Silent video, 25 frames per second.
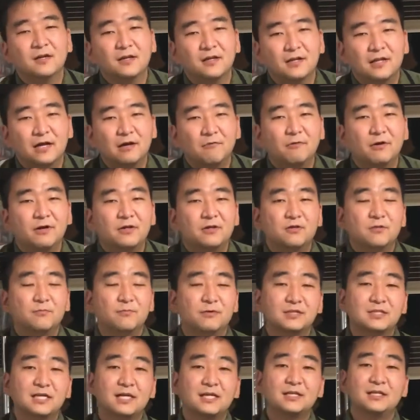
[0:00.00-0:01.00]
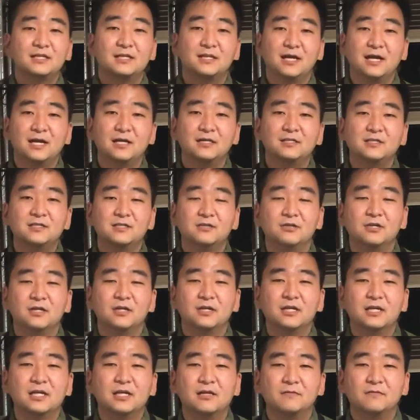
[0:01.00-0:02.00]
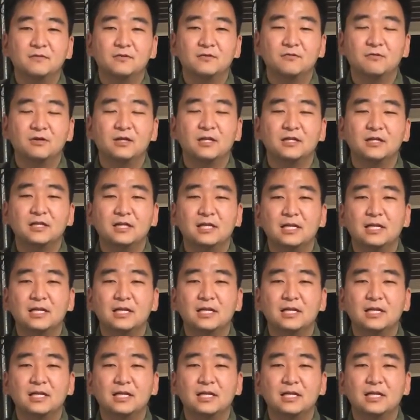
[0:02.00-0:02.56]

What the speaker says: That way you protect the edge and you can